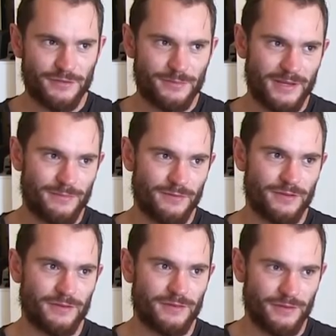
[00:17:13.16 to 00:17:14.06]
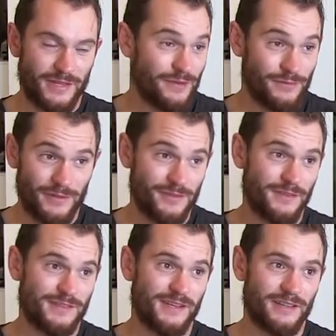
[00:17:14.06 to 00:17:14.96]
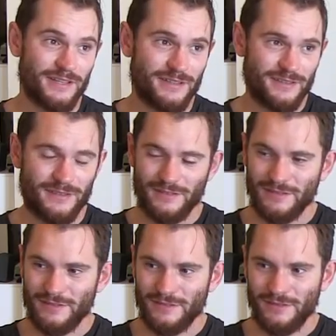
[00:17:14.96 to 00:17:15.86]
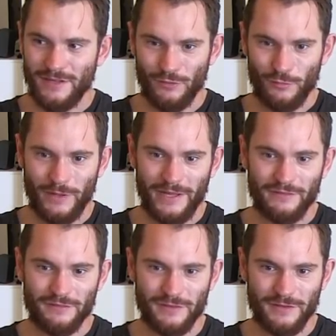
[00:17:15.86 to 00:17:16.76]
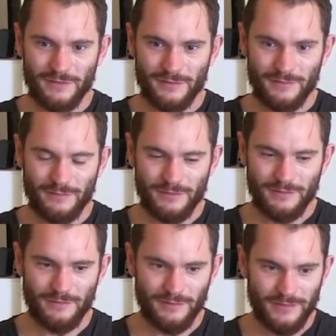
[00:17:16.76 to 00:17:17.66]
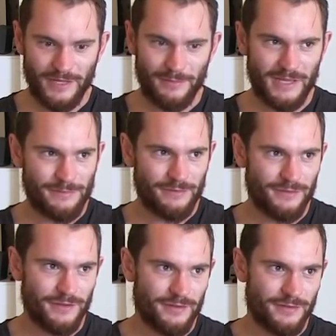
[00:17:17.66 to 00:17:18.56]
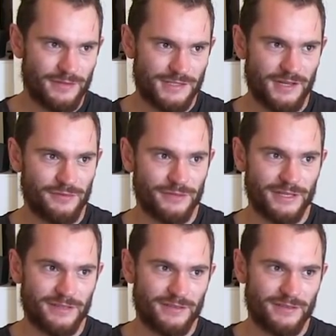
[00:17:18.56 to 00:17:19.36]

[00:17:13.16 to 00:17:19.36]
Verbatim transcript: newspaper. Yeah, yeah, yeah. Adverts on the telly. Yeah. They're all paying for the upkeep of the, yeah. the channel, really.